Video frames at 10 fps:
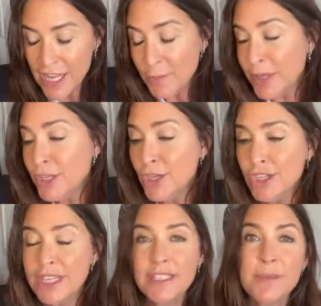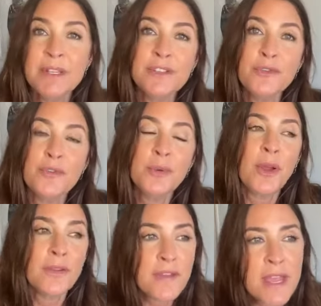But usually it's administered through an
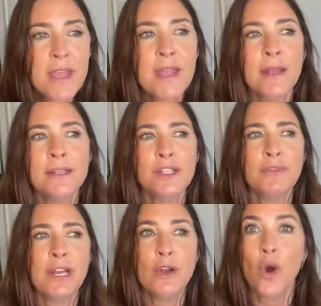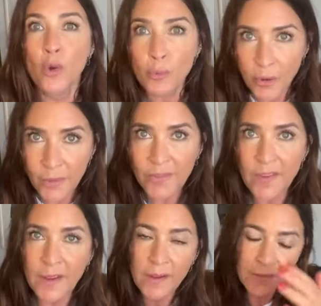I V, and it's a really long
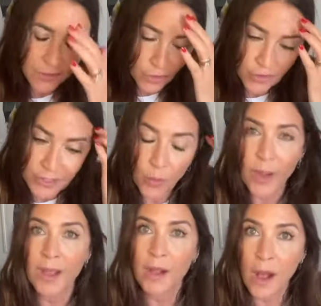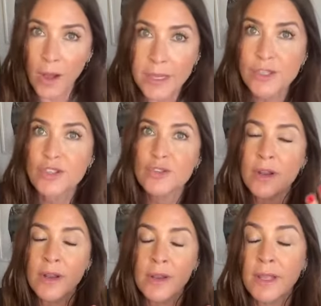process. It's usually quite a high
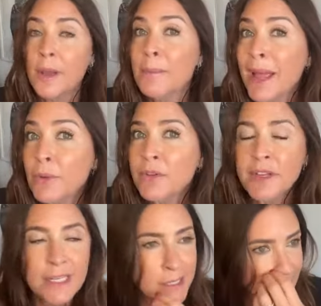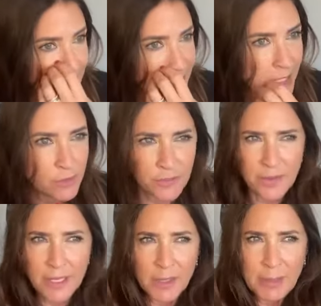like amount of N A D, which leaves you
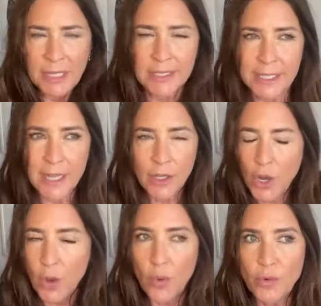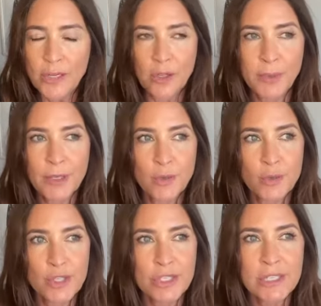feeling a bit cold and a little bit
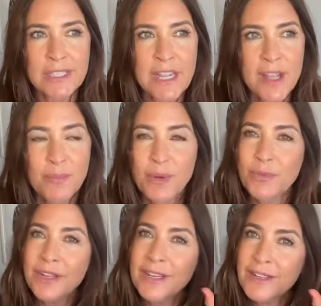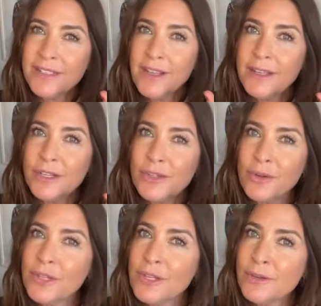nauseous. But with a little tiny
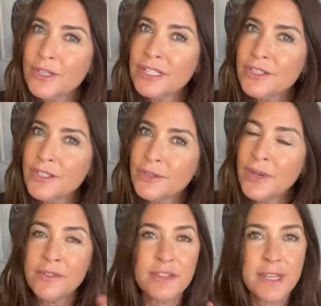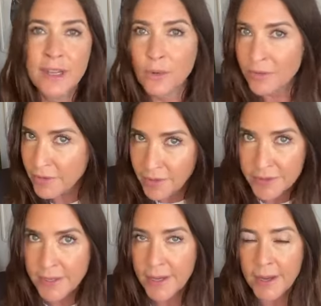shot that you just do every day or every other
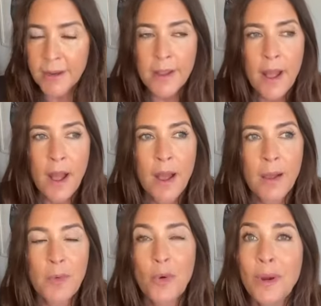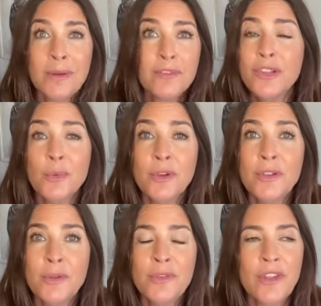day, um, or however you want to
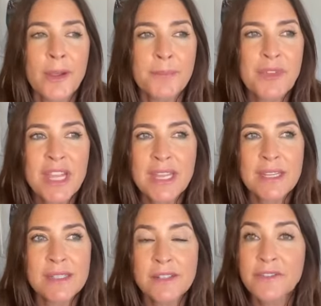use it, is